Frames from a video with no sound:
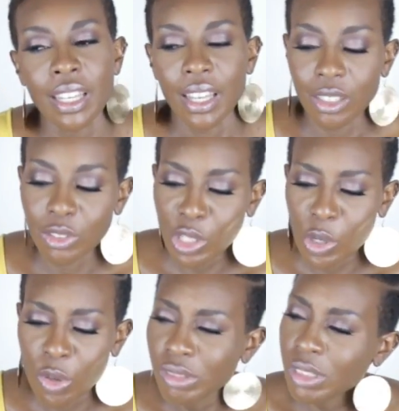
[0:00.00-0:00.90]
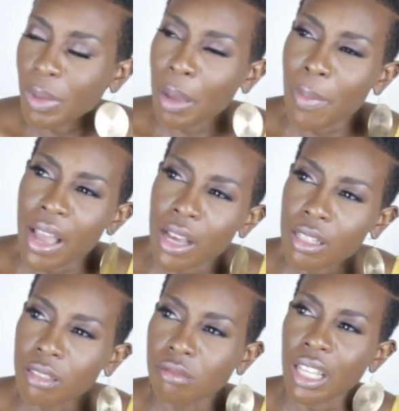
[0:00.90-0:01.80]
And so about
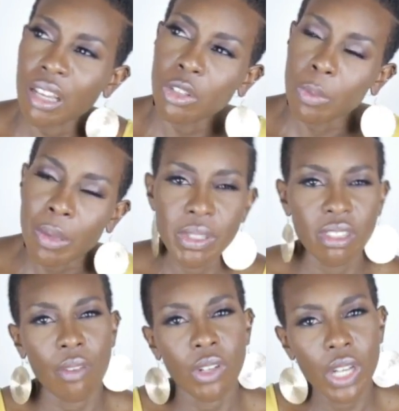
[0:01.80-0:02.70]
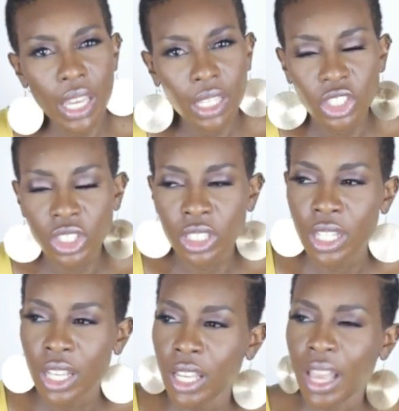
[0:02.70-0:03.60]
mile, I don't know, maybe 7 or 8-ish,
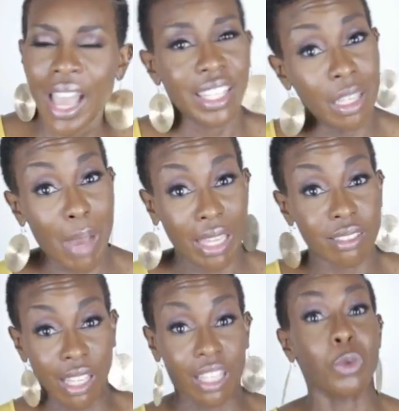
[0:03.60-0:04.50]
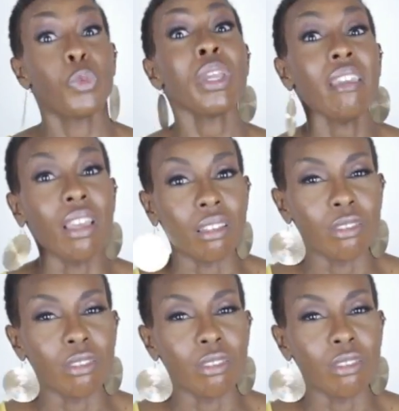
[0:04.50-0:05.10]
I get my second win.